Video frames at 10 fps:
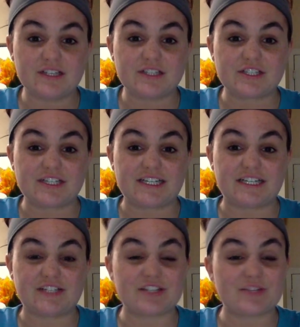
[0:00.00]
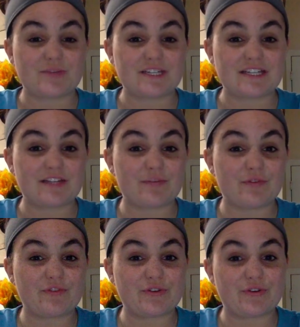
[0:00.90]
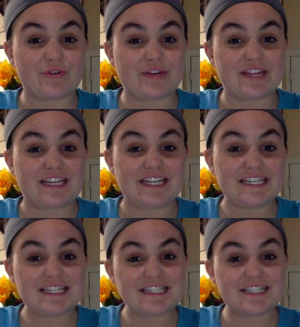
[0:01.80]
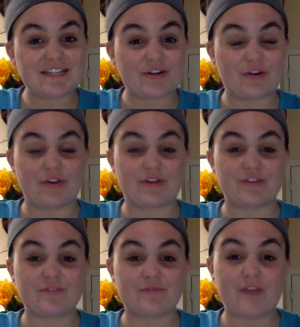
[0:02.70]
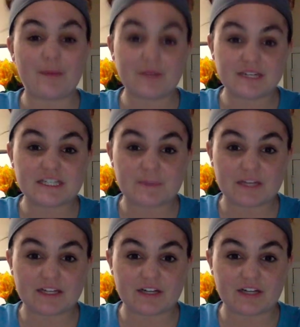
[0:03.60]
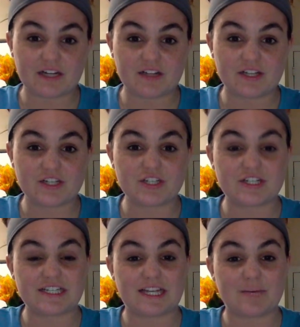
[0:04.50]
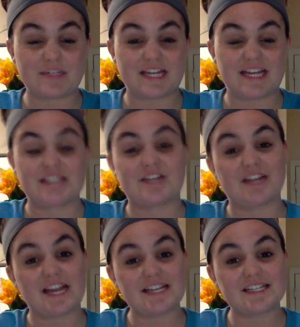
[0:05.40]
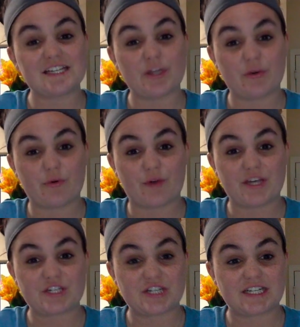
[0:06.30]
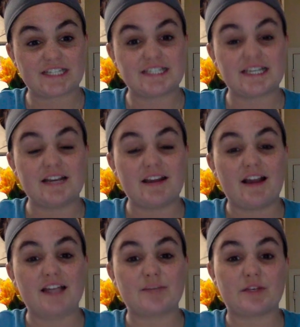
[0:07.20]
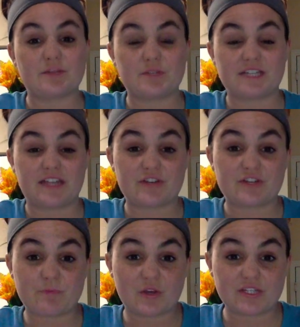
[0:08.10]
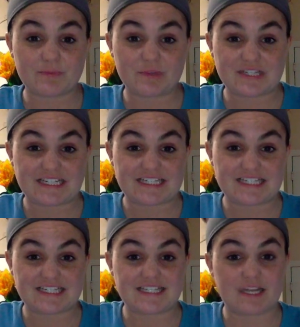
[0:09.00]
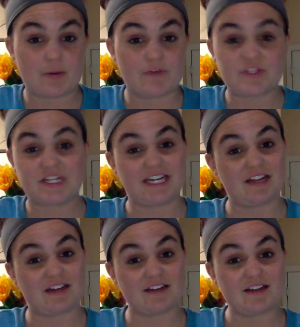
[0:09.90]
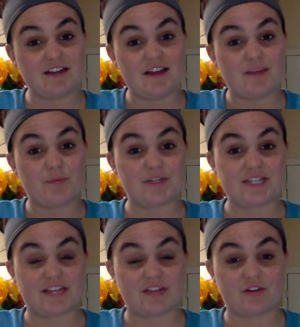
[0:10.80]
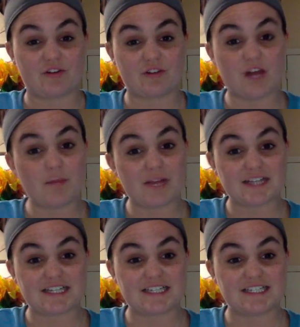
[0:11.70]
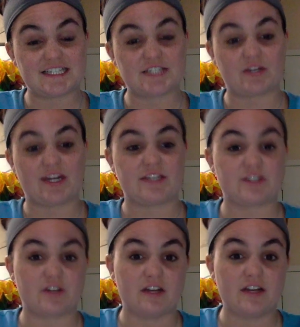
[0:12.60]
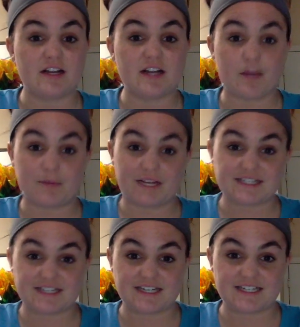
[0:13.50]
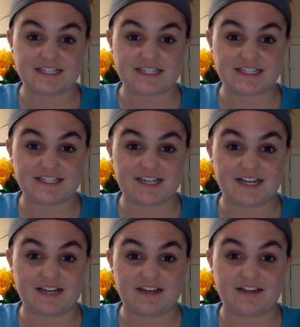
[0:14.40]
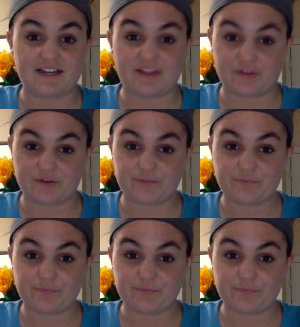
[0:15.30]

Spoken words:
She just recently moved to the Northeast. Her family does speak little English. She's able to answer yes and no questions, as well as put together small, simple sentences. However, she cannot put together complex sentences or answer complex sentences either.